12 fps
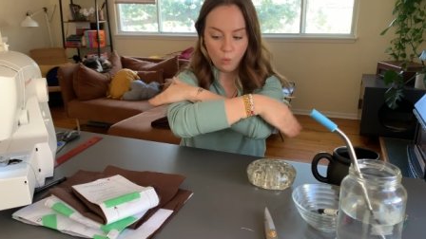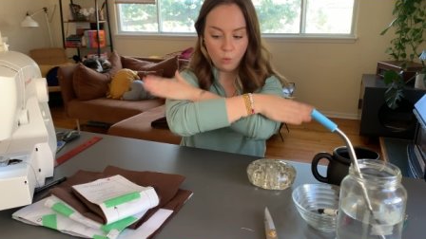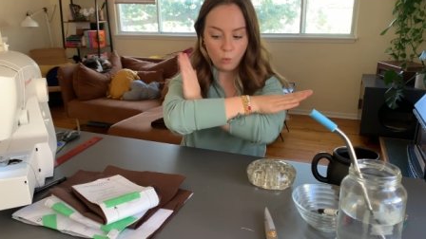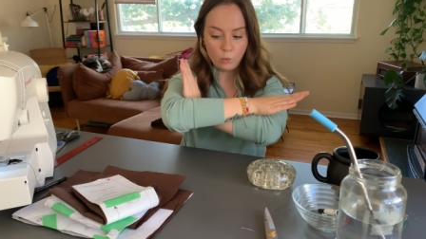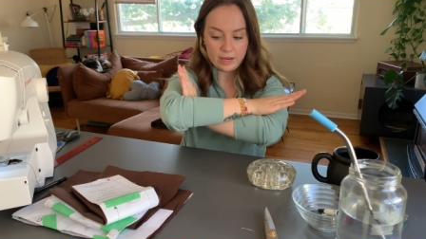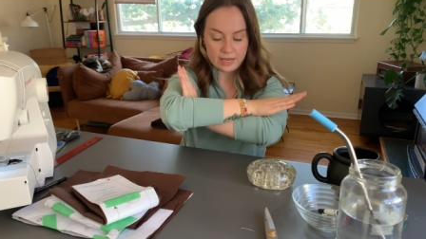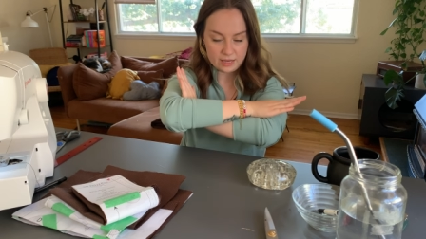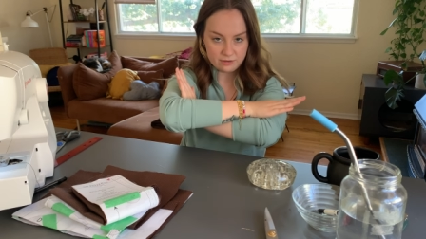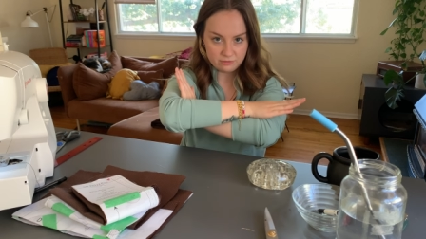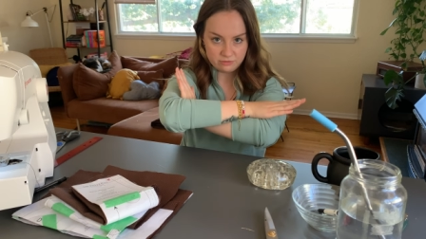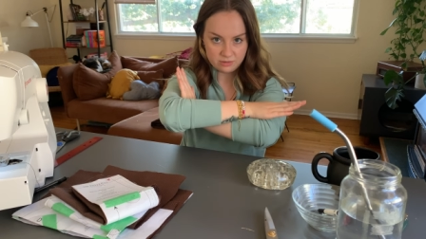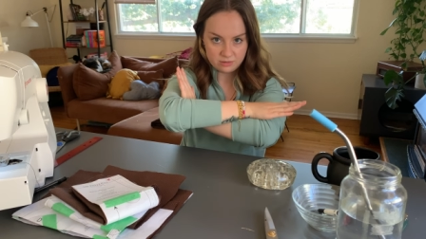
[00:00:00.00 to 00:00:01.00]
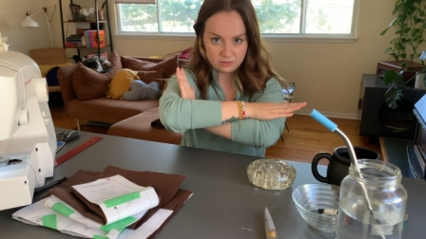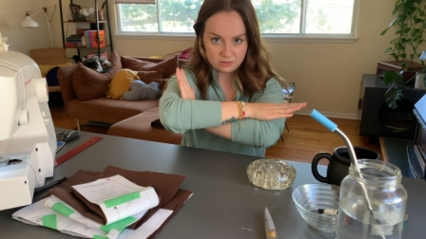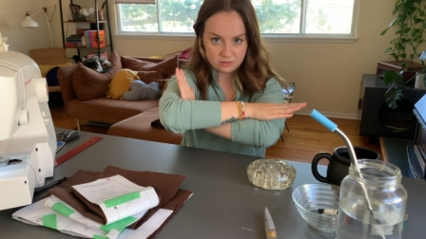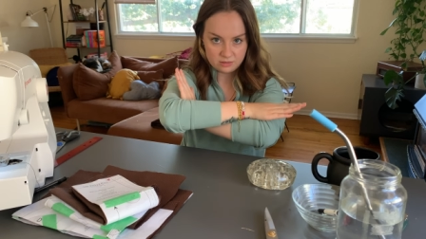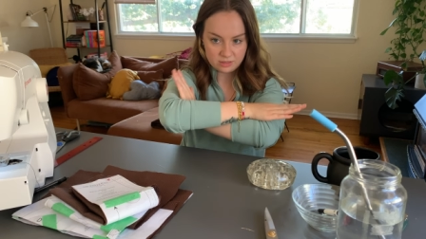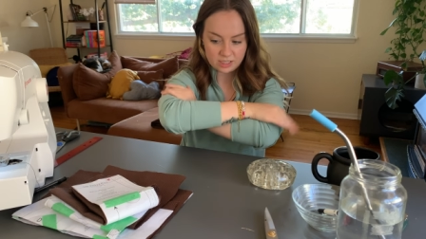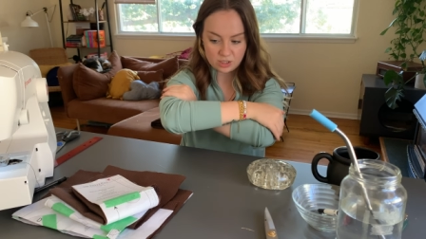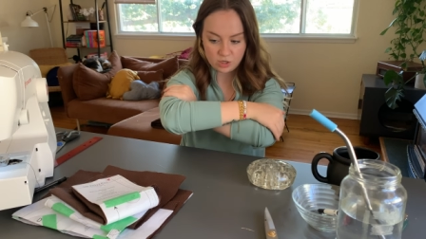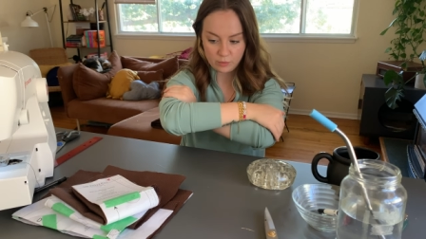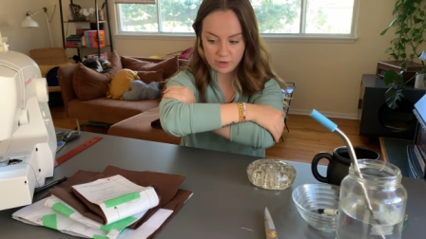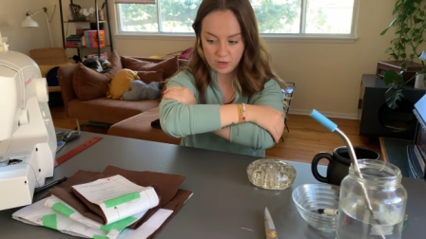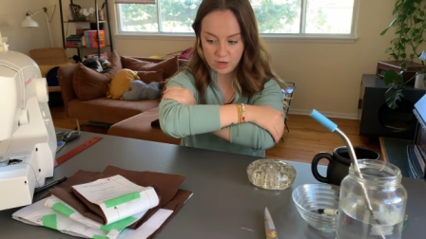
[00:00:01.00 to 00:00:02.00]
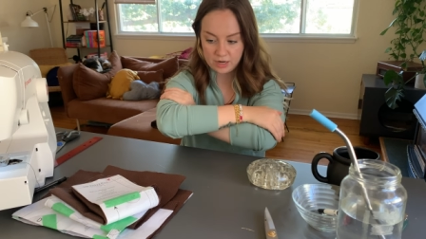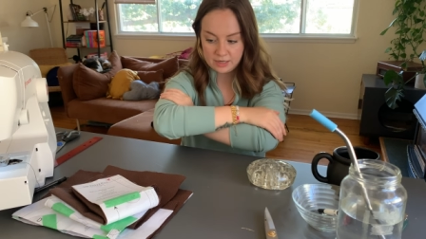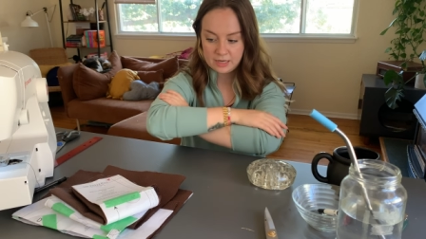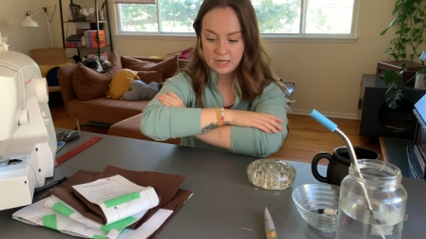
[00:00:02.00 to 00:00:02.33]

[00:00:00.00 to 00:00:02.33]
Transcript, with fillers: weave that's going on.